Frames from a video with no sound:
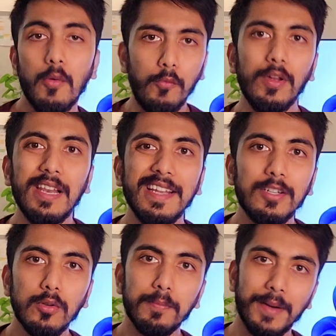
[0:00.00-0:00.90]
willing
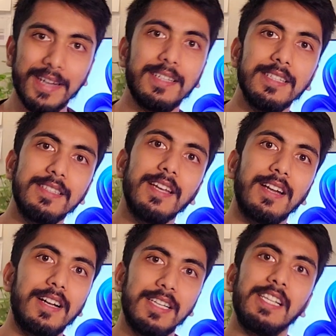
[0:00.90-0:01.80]
to practice their
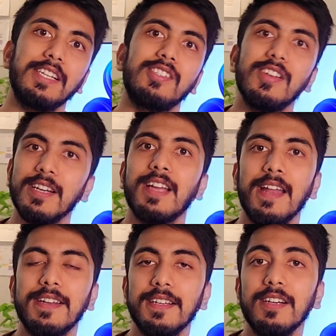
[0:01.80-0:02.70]
architecture in
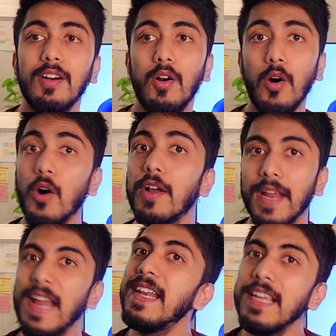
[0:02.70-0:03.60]
Canada
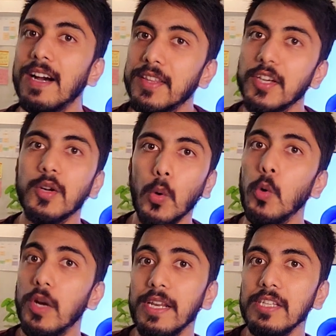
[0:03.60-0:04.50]
or any other
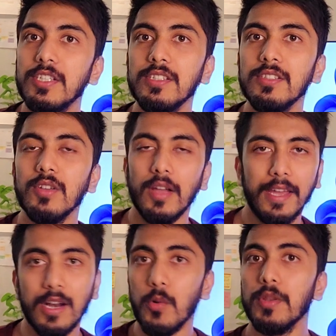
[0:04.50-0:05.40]
cold regions
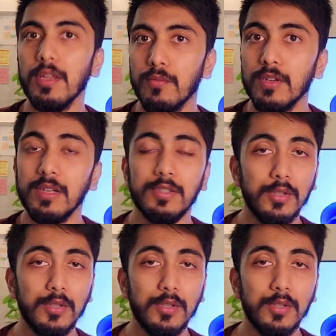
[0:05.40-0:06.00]
around the world.